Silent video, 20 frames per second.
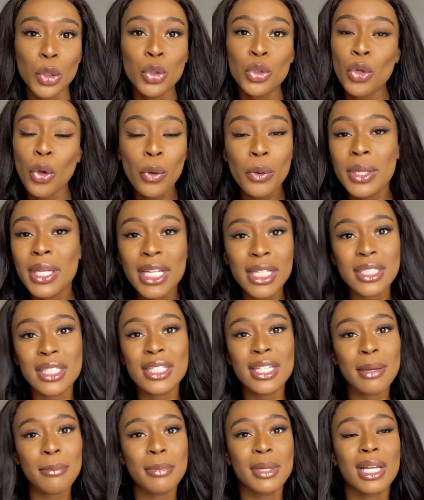You don't need to
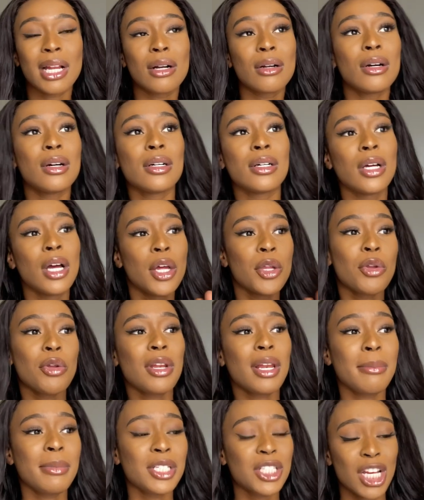then be like, oh, okay,
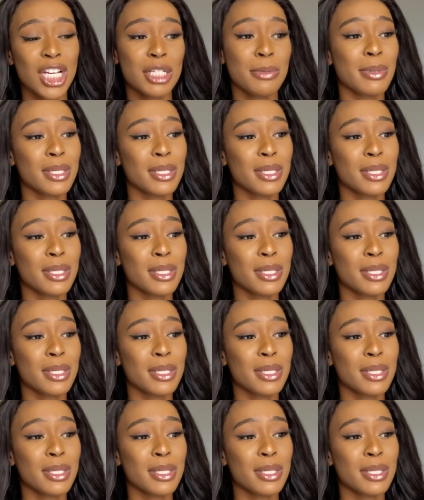let me change